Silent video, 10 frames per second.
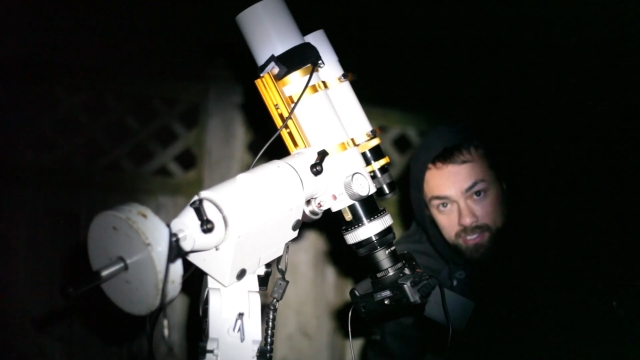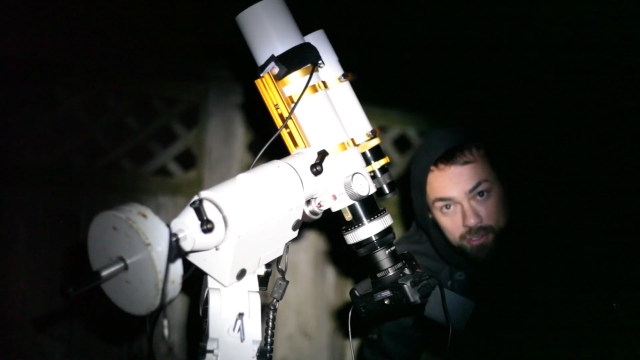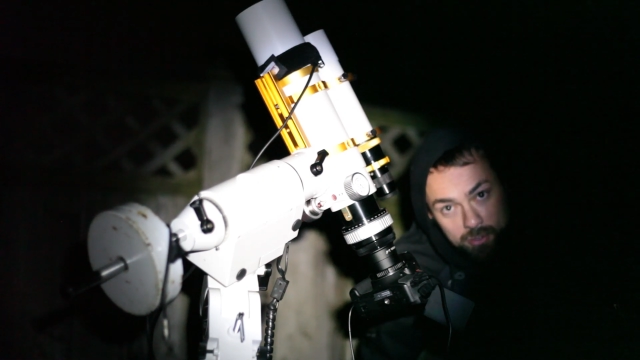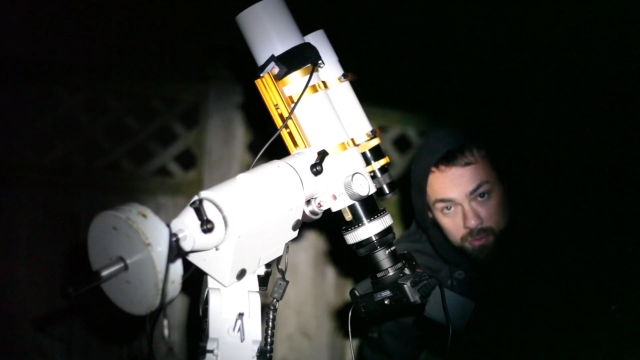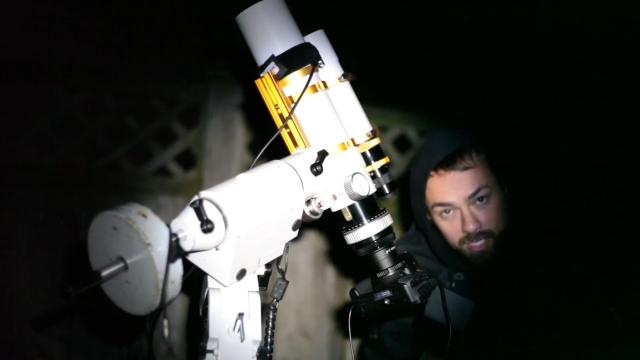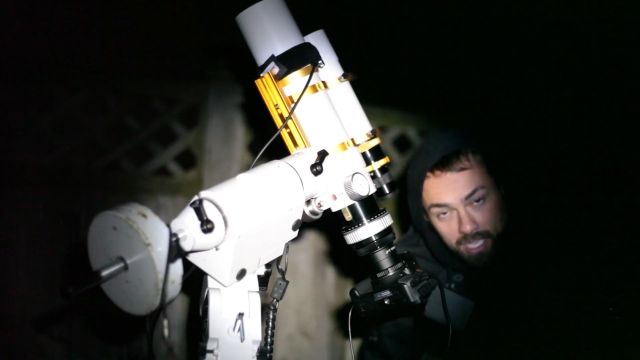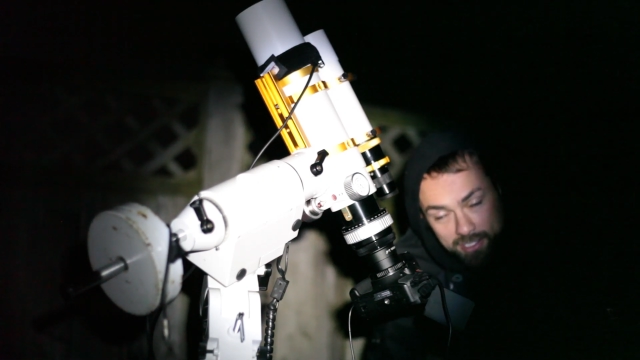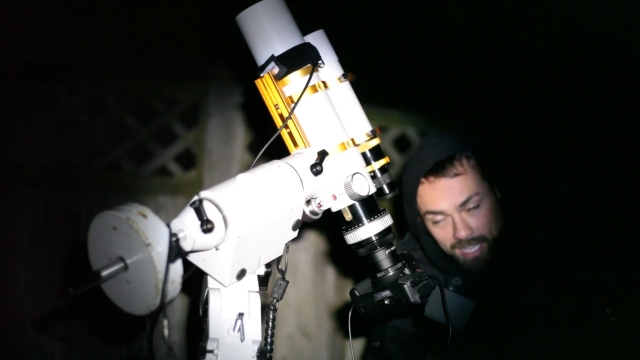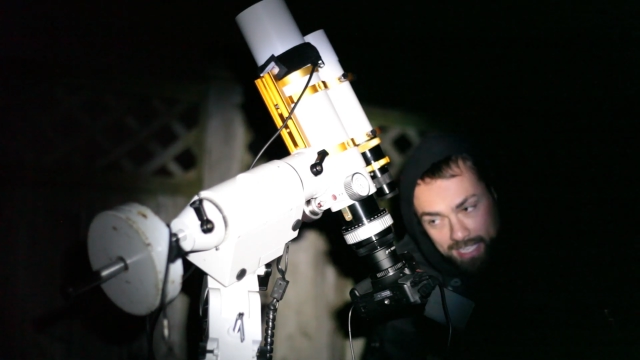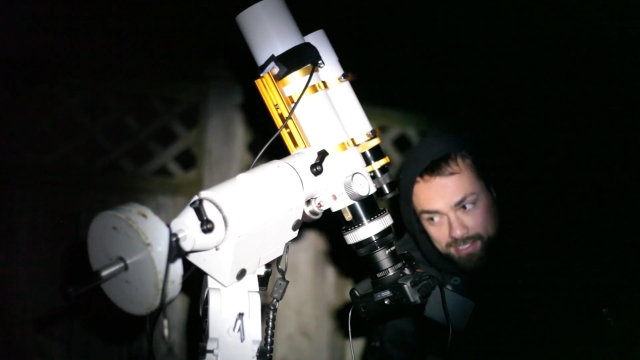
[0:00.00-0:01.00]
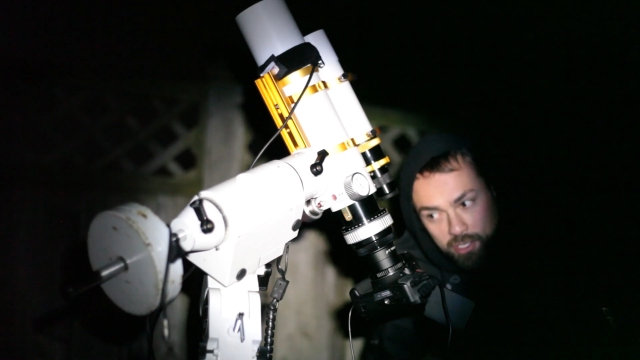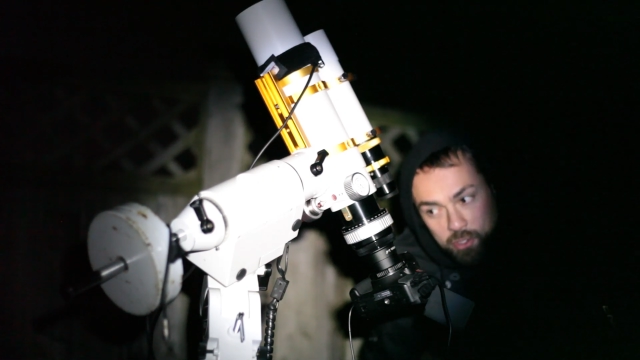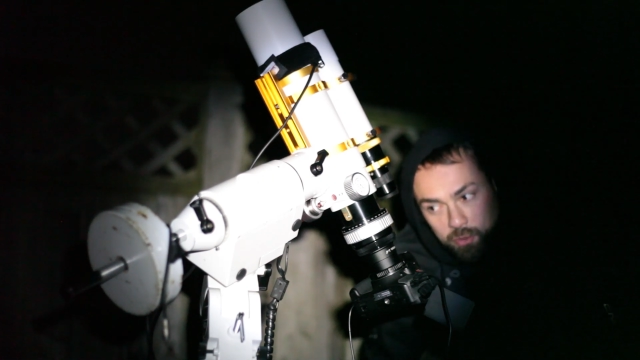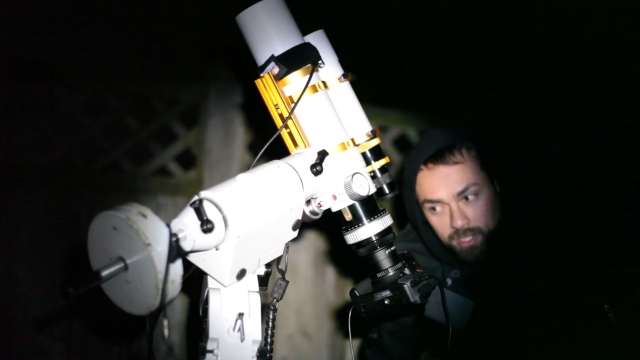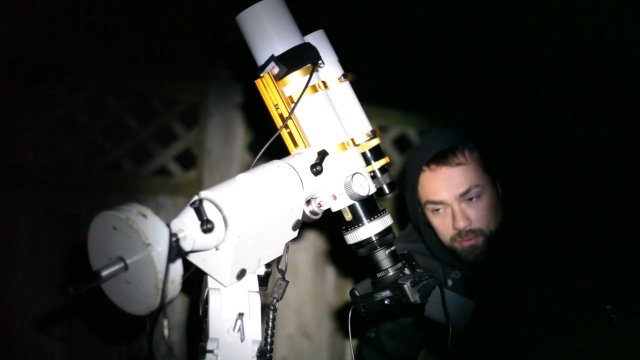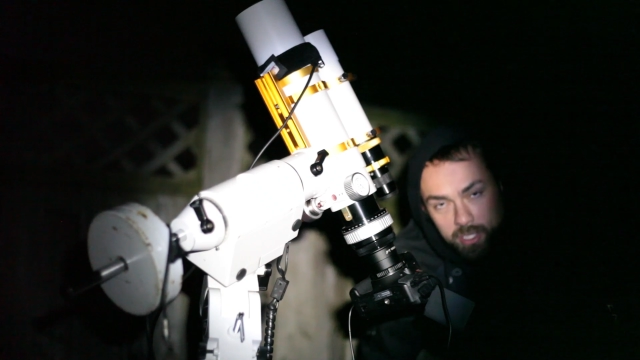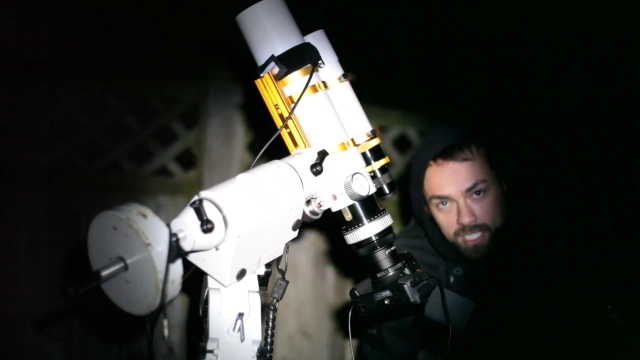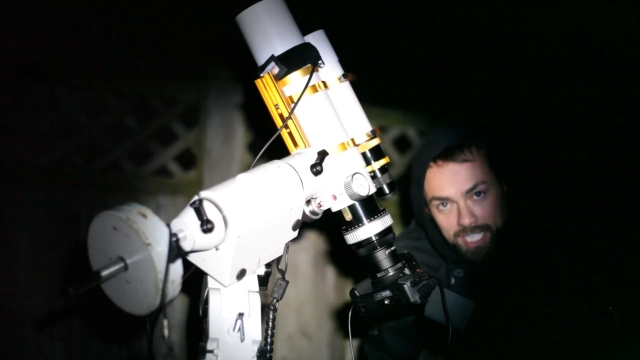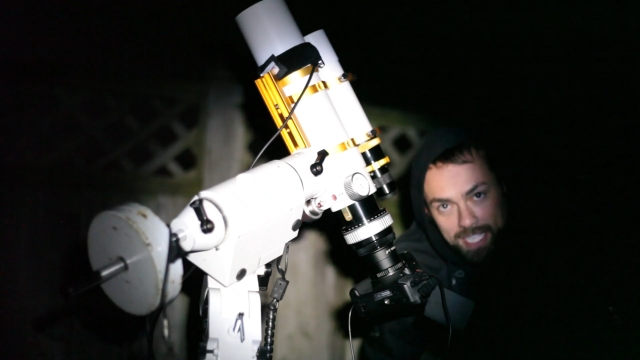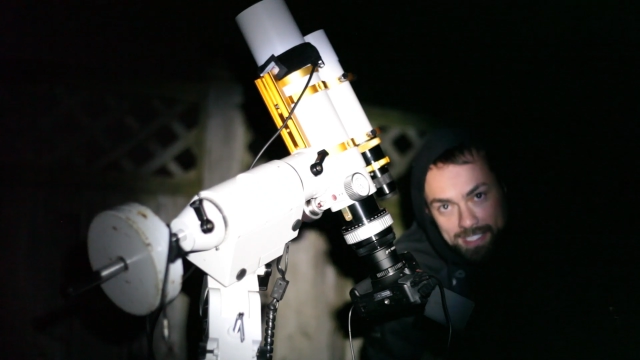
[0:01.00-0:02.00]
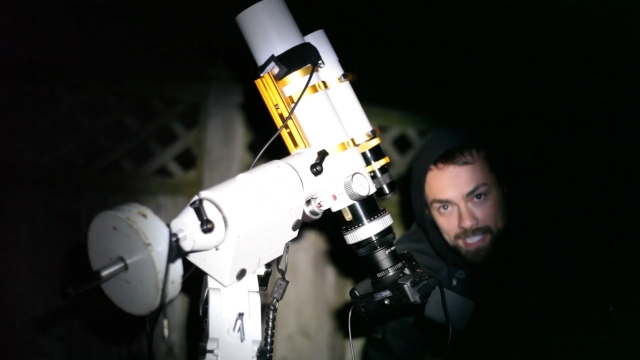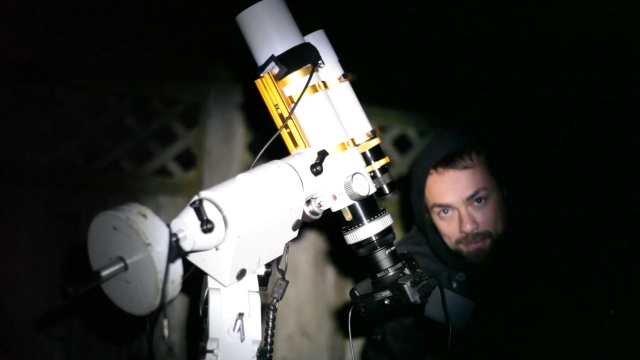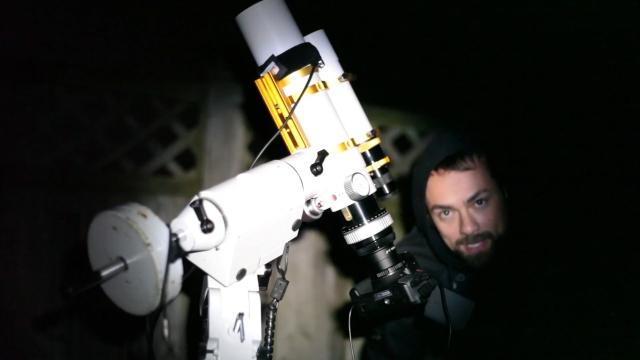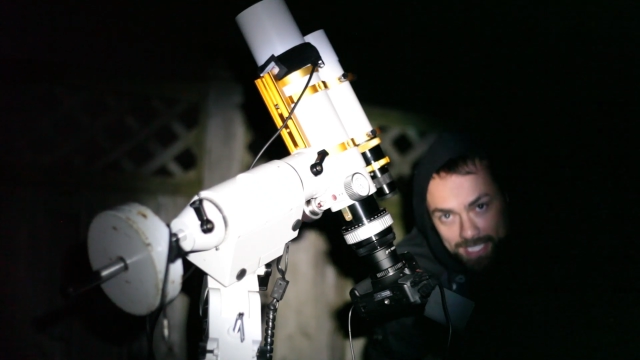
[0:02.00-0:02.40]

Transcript: us as, as usual. What a concept.